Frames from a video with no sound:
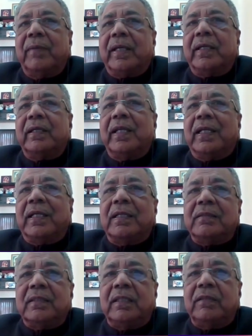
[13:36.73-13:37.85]
make it
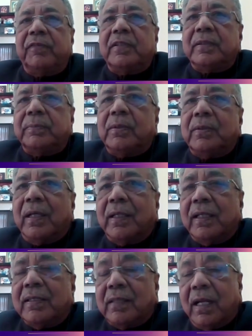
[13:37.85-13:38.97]
increasingly feasible to
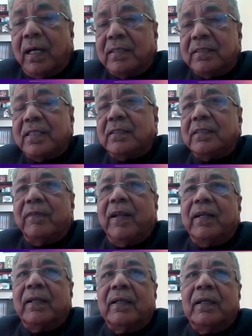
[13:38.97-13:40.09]
analyze large sets of
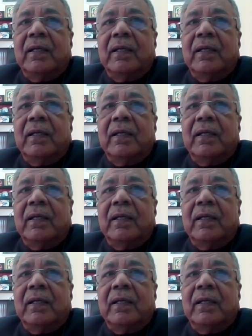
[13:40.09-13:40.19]
data.